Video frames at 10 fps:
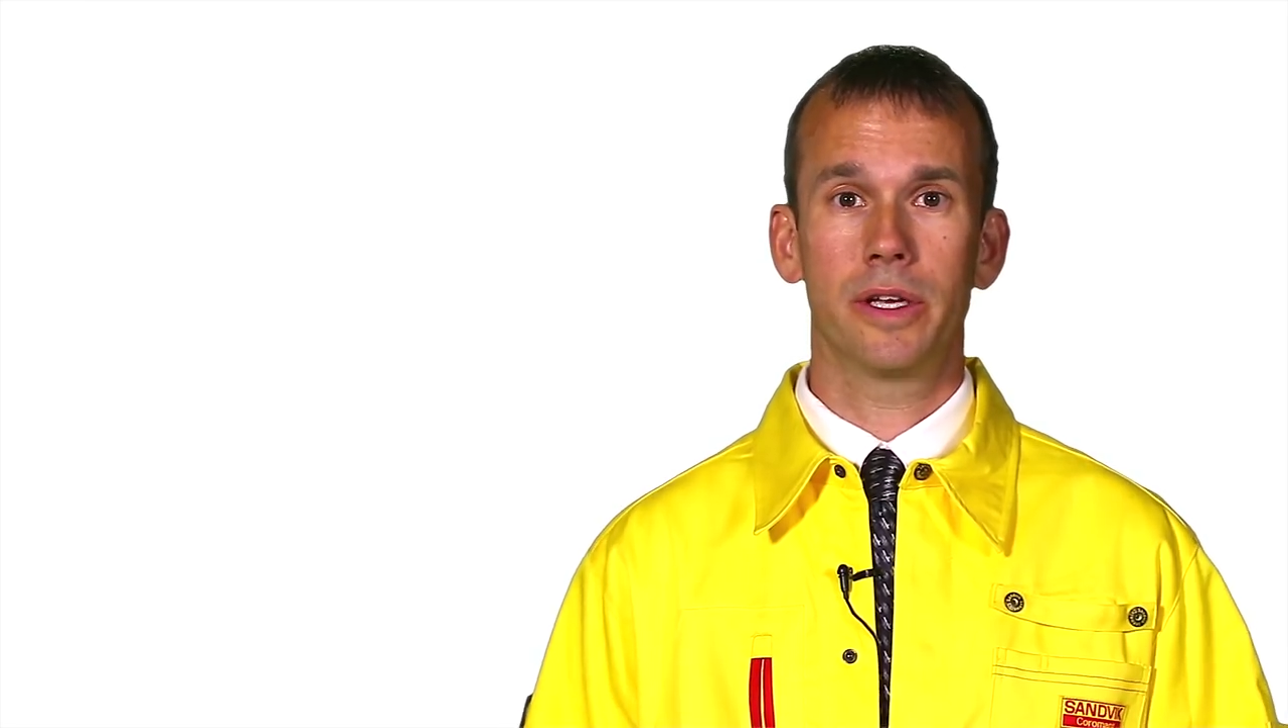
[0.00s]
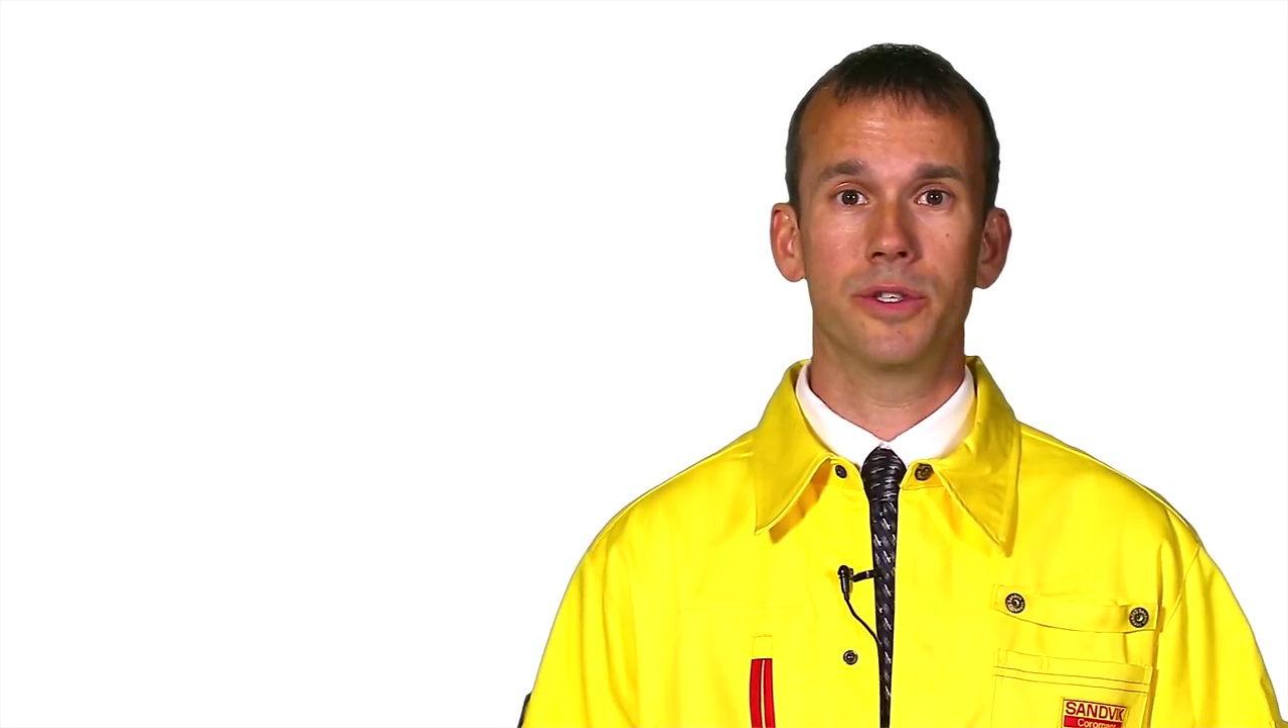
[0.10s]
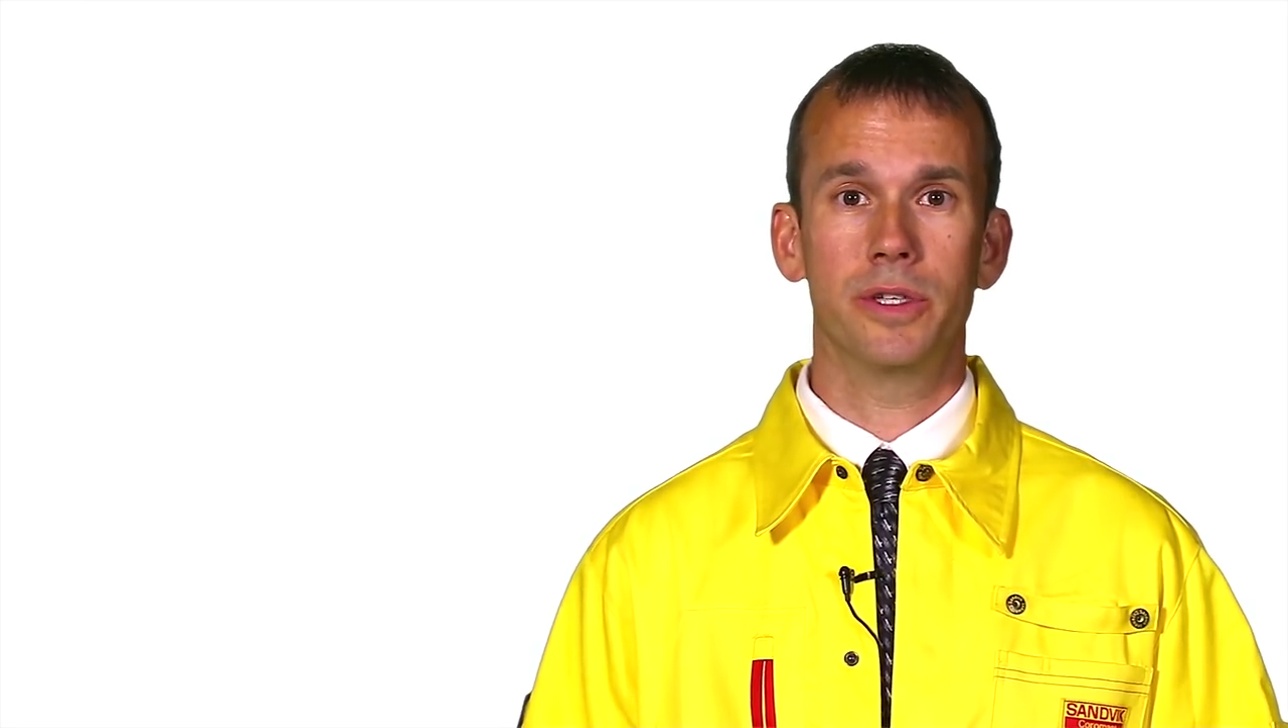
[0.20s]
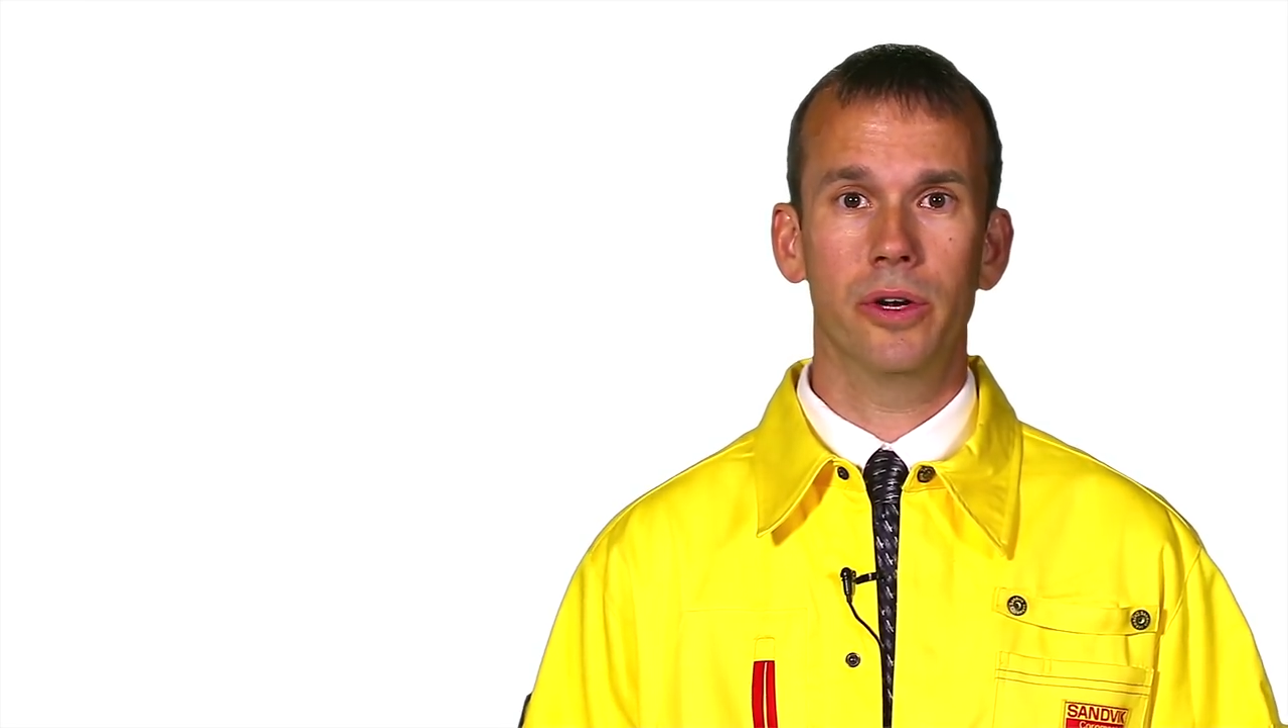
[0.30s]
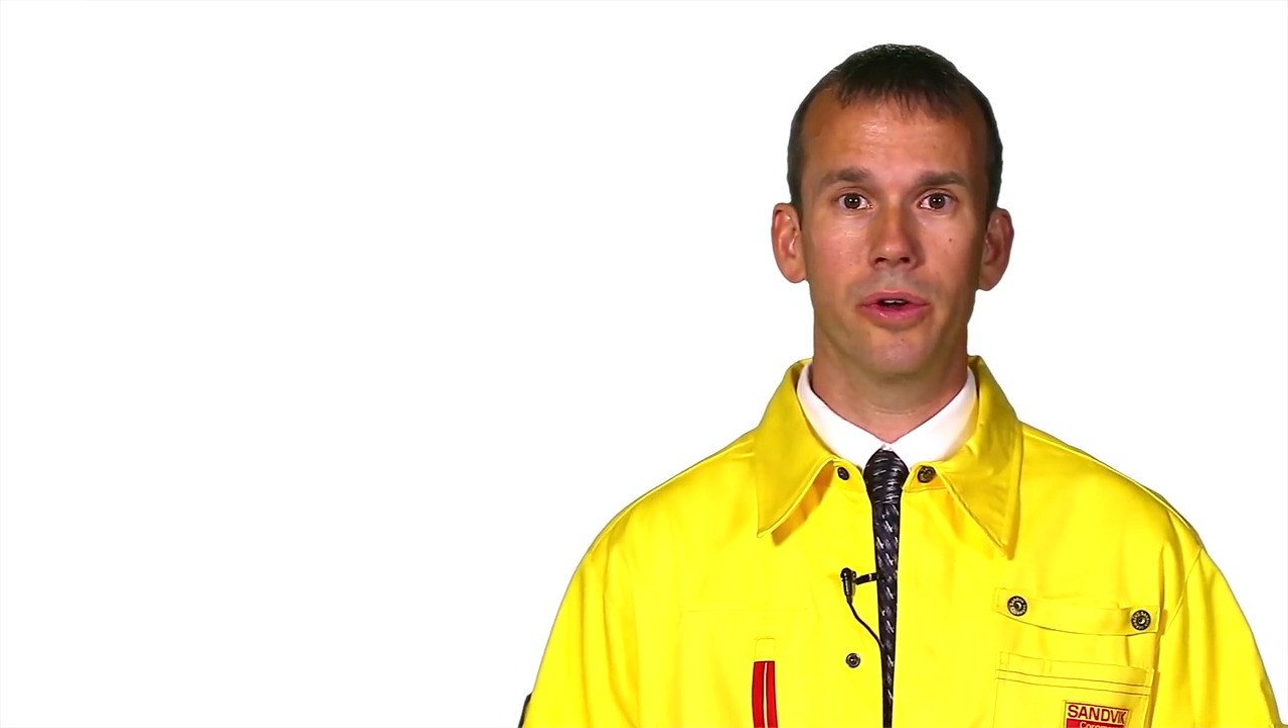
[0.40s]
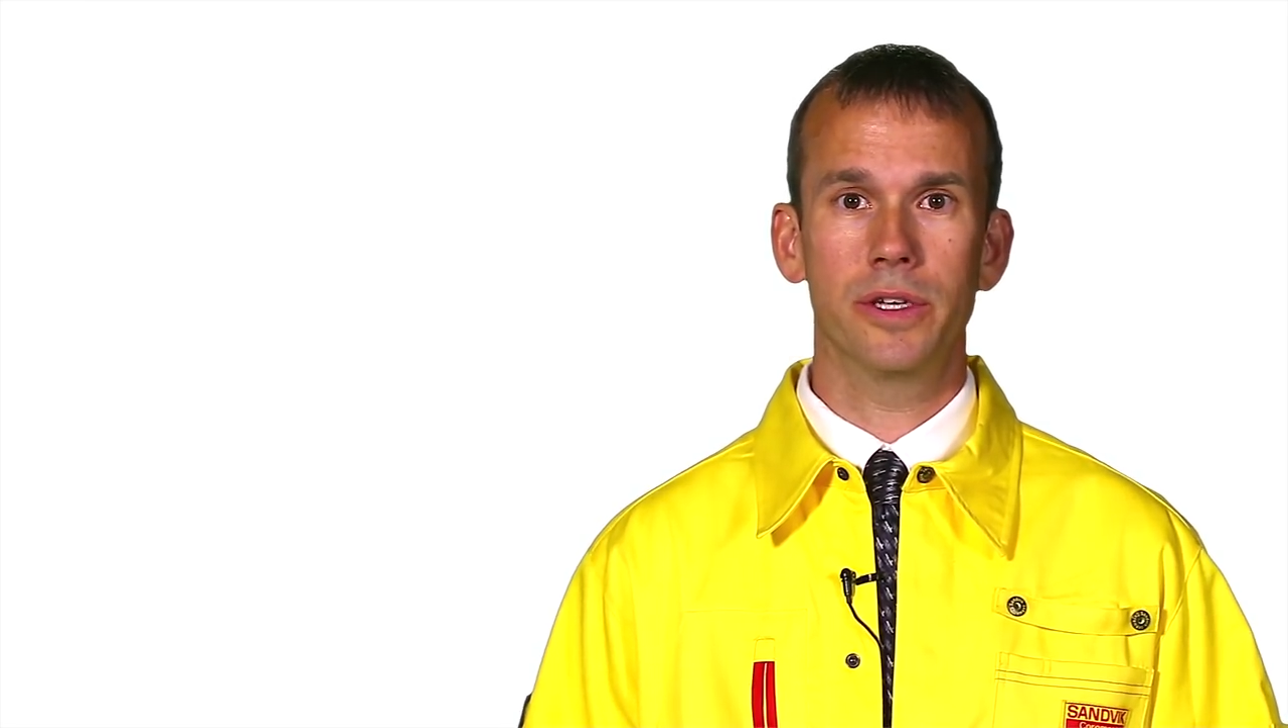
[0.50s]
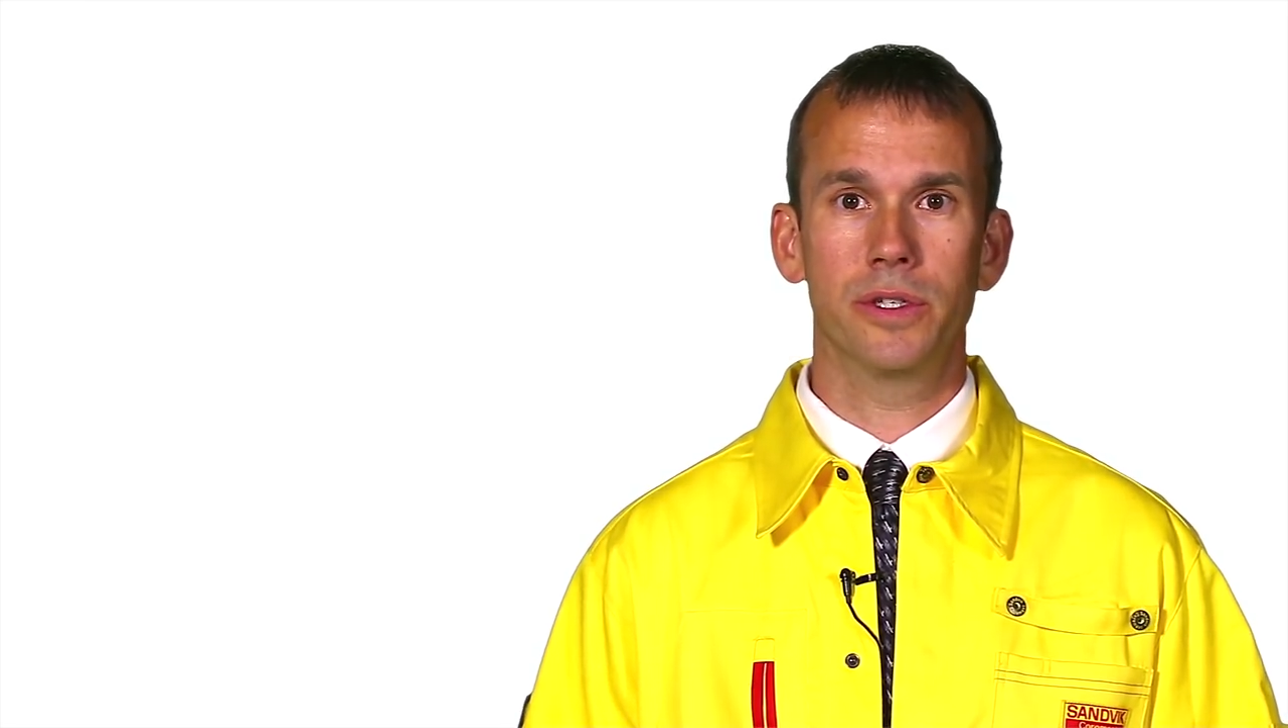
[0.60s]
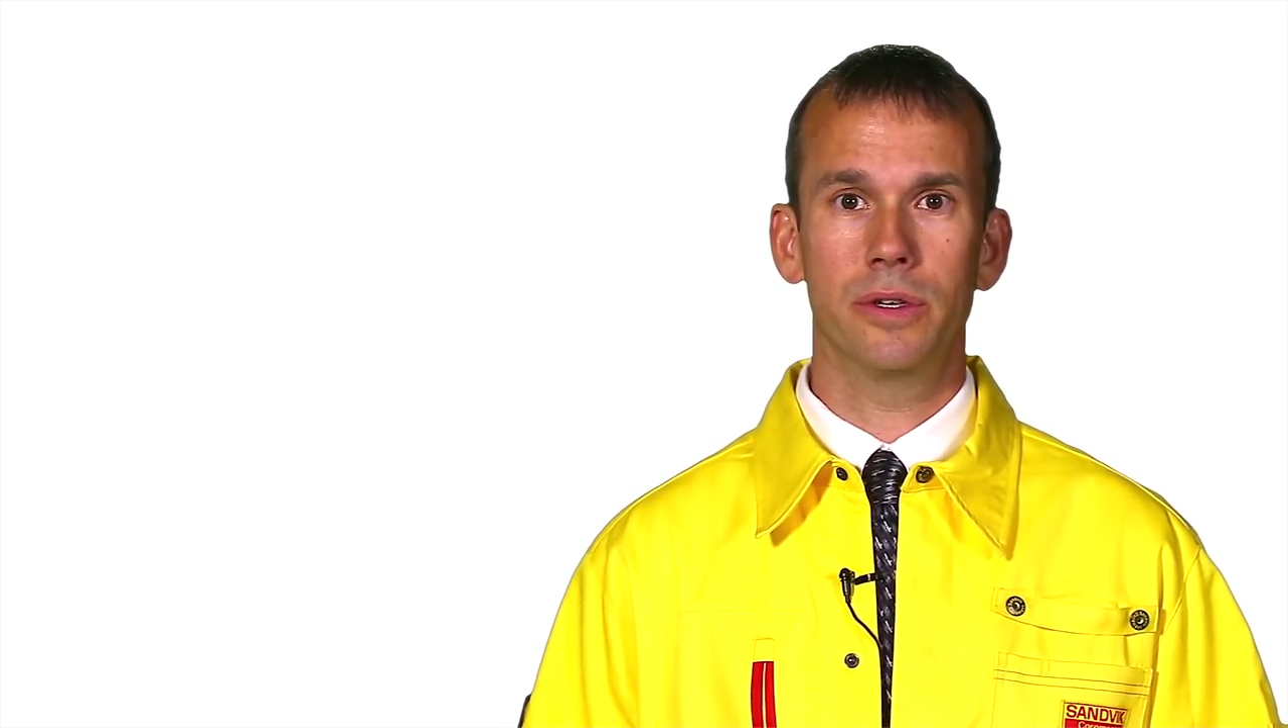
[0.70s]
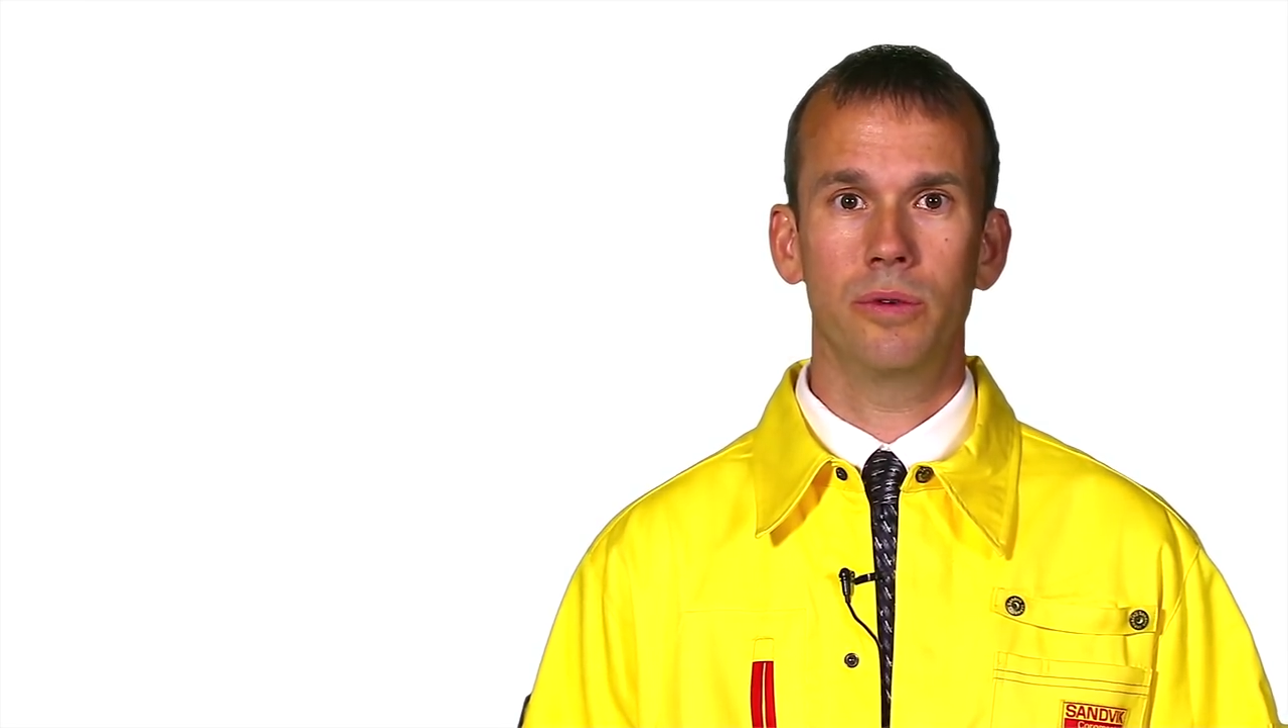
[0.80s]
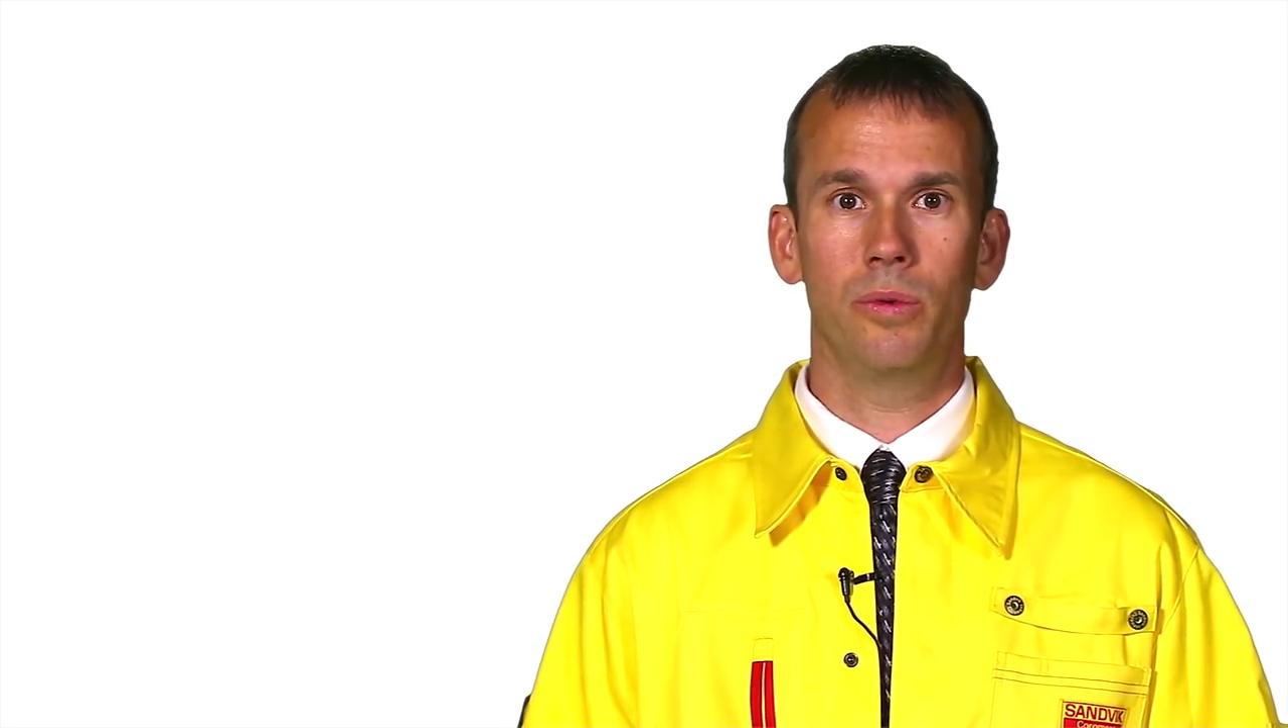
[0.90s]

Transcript: consideration